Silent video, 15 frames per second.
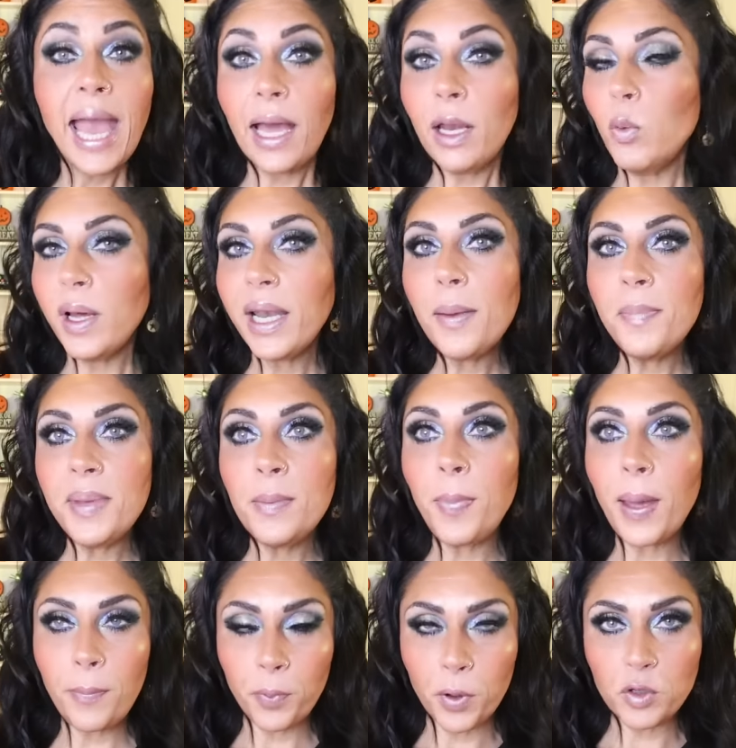And what I mean
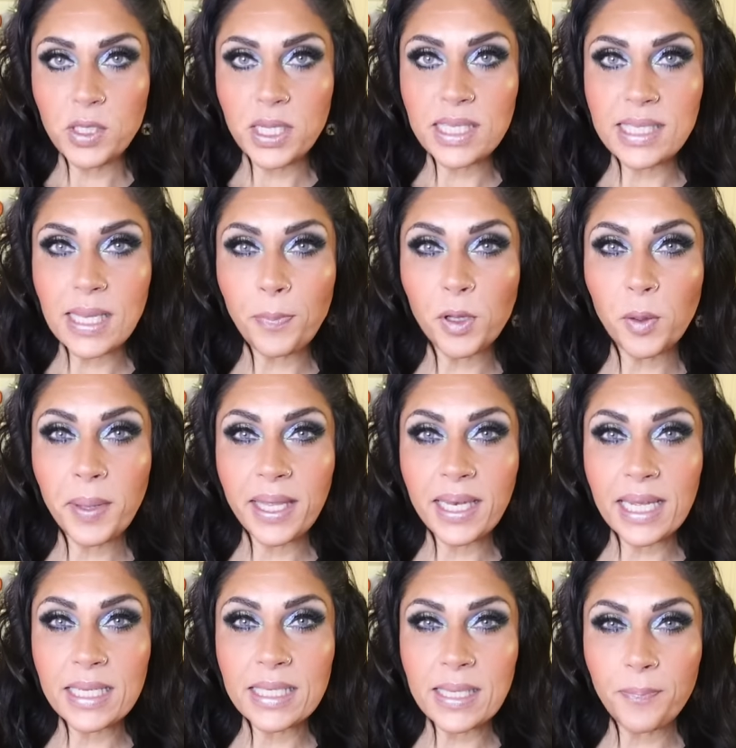by protein
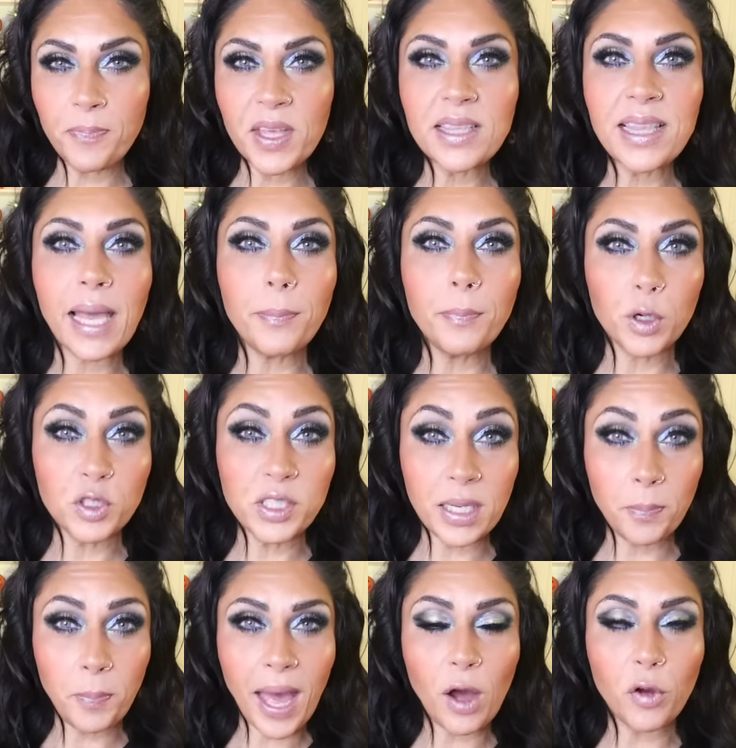supplement is something like
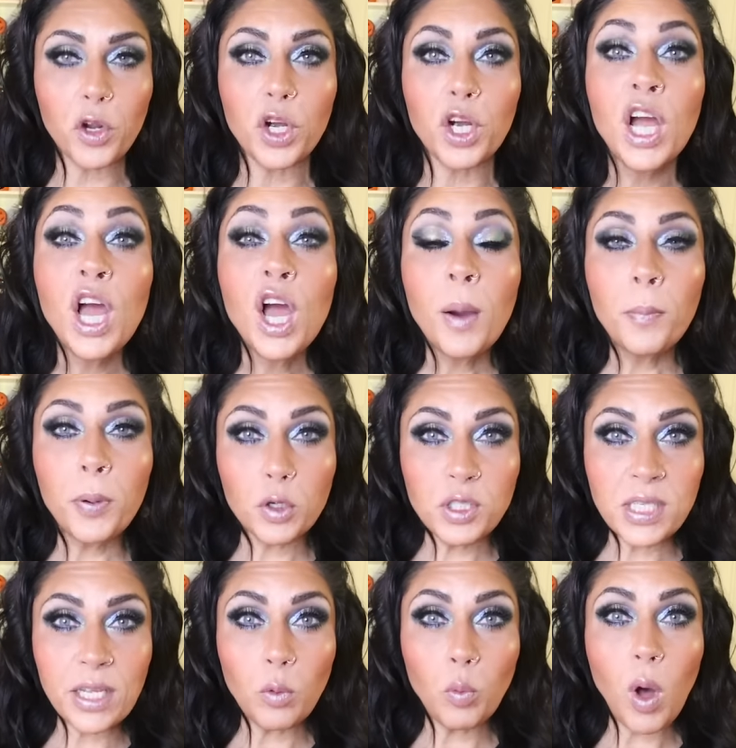protein powder,
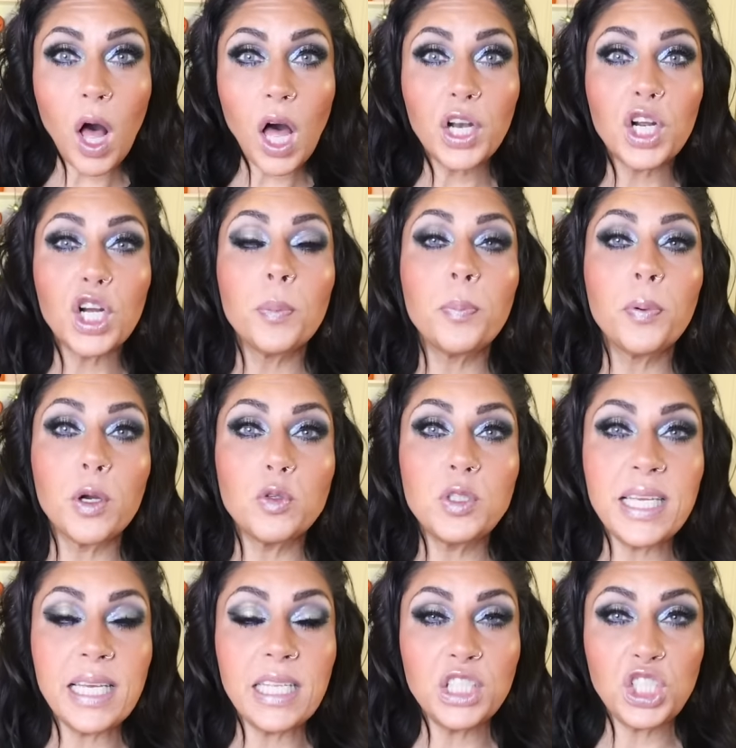protein water,
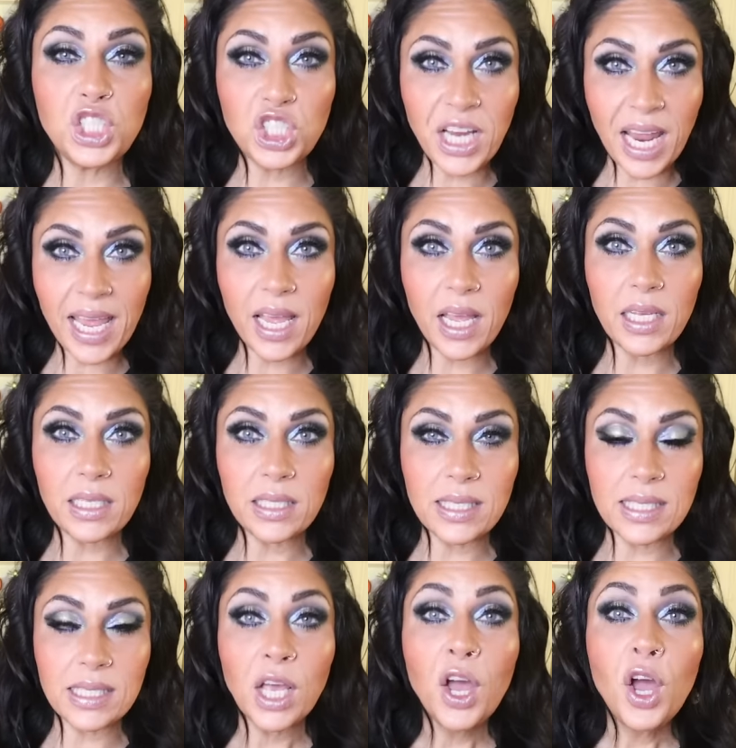protein
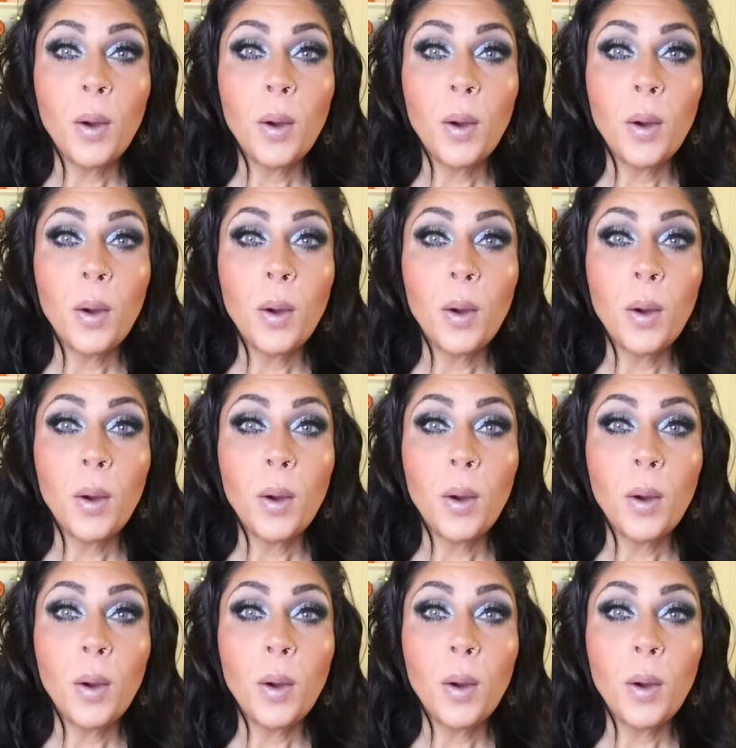shakes,